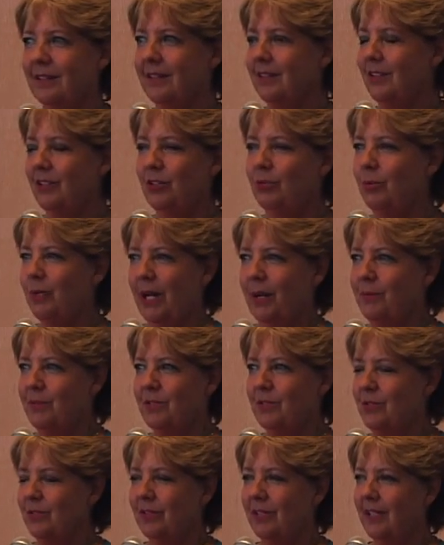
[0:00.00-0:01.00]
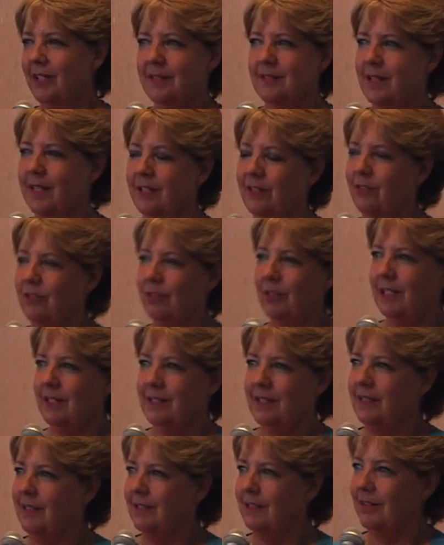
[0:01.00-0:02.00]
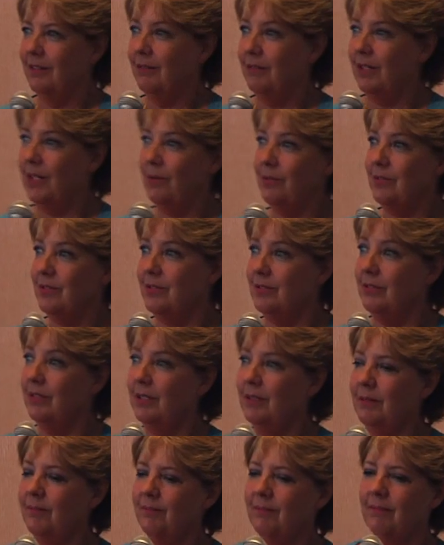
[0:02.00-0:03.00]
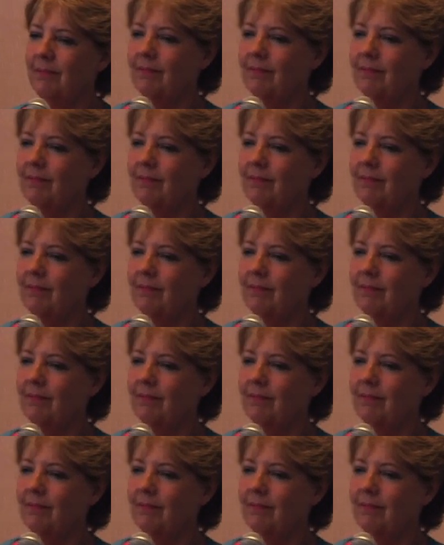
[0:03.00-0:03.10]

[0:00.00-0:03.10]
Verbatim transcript: knew what I was doing because I knew I didn't know what I was doing.